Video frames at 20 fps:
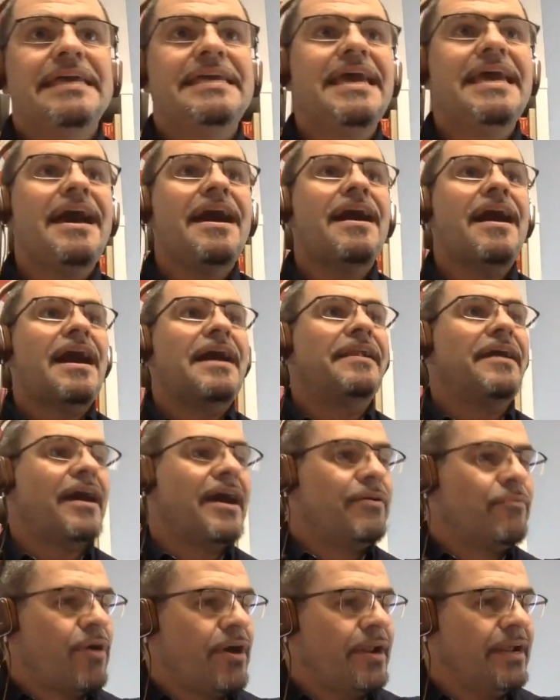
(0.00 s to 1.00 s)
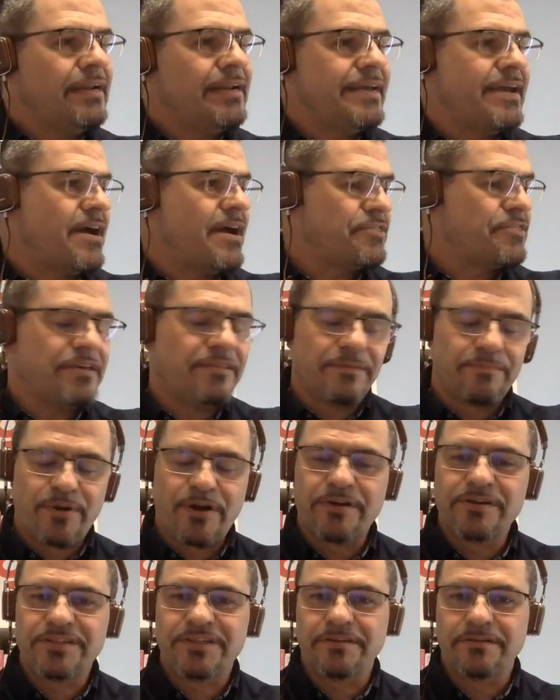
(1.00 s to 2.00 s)
Yeah, and ironically, I think the
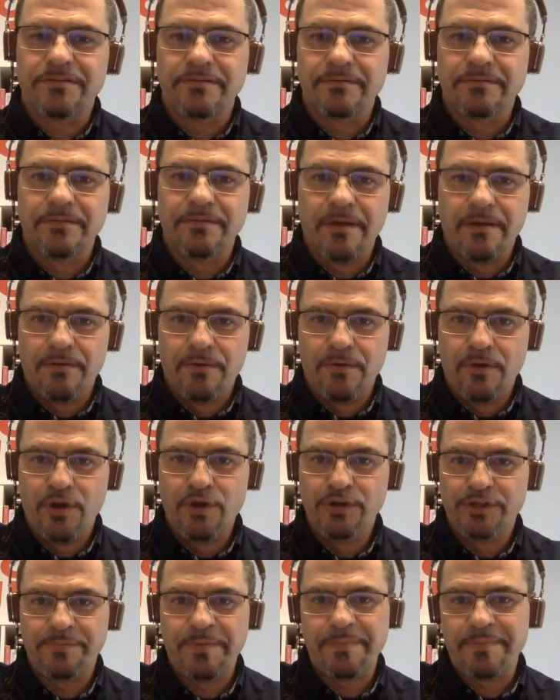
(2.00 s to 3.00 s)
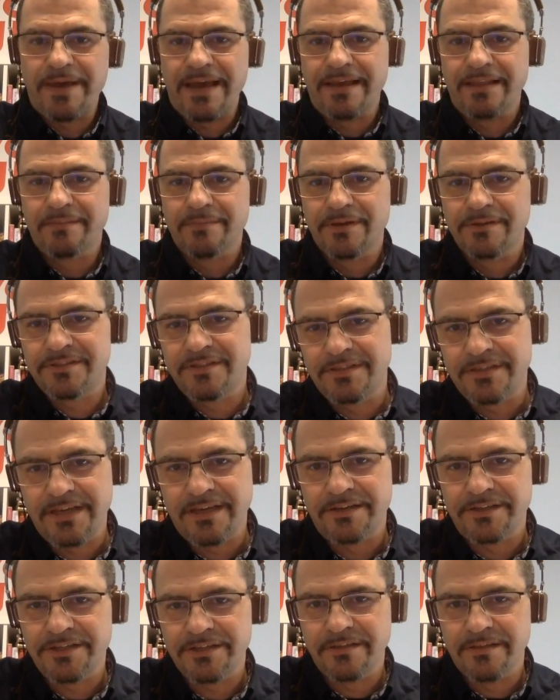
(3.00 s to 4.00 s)
person who should be paying the most
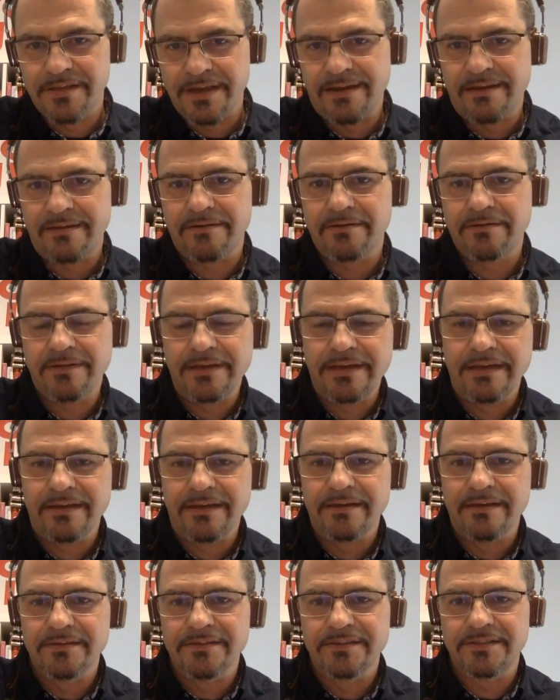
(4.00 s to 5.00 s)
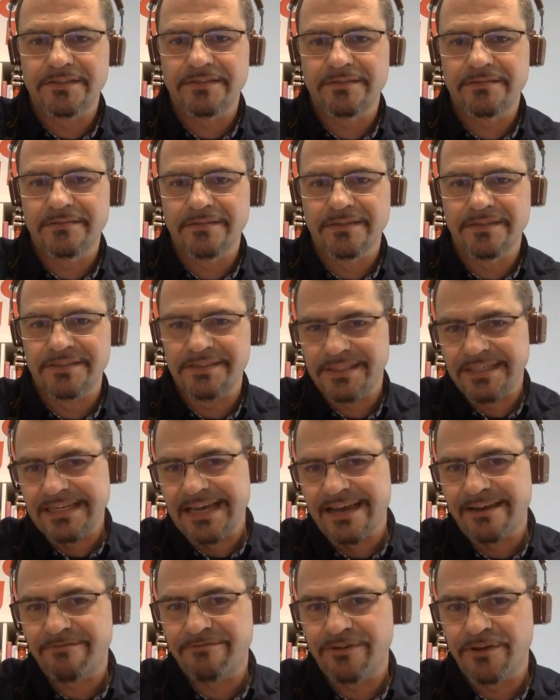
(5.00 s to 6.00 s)
attention there is the
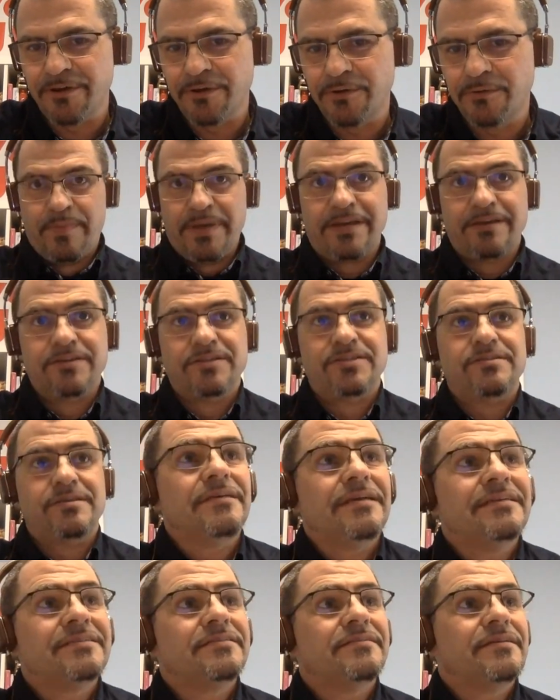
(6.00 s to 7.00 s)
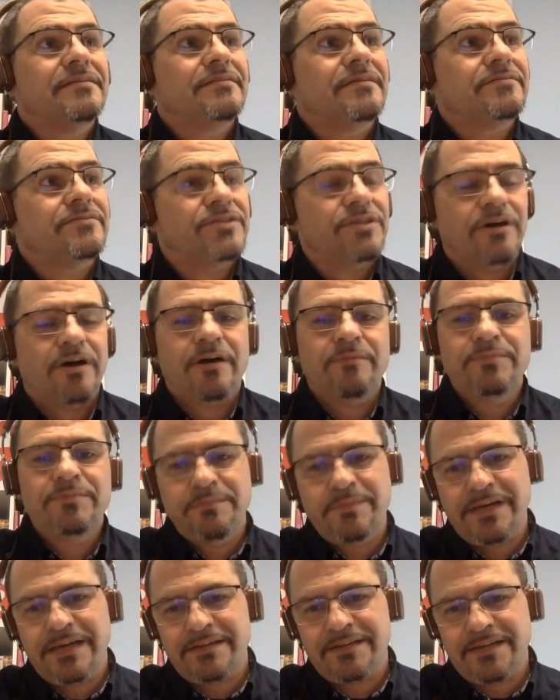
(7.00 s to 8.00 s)
CFO, because isn't it their job to
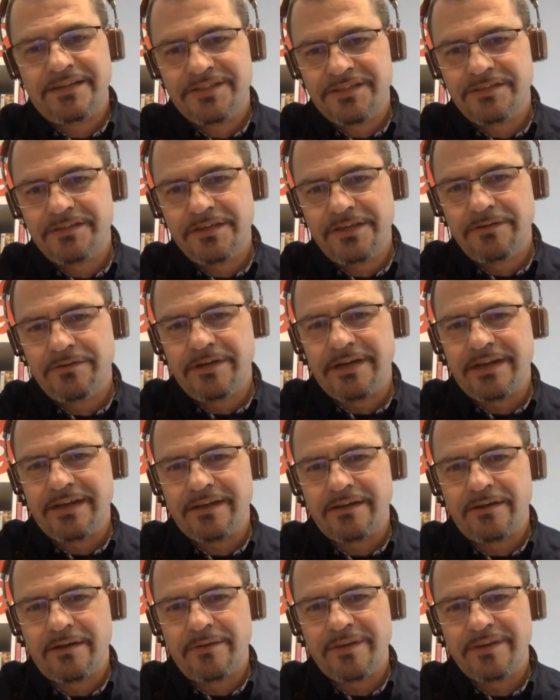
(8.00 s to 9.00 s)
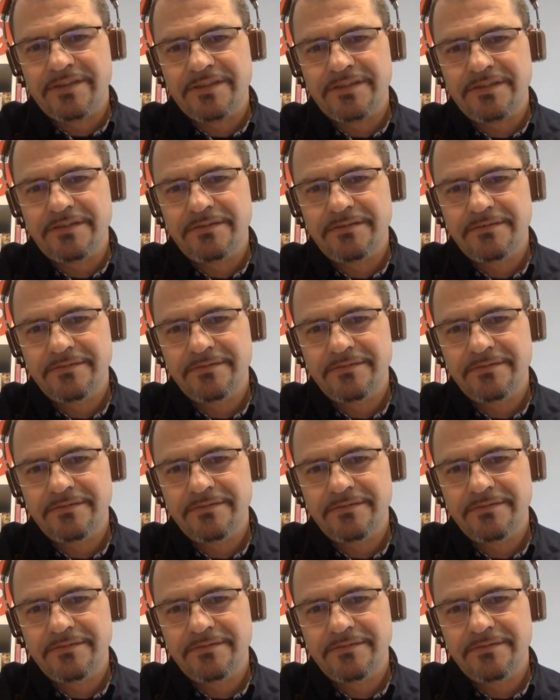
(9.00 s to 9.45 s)
pay attention to unit economics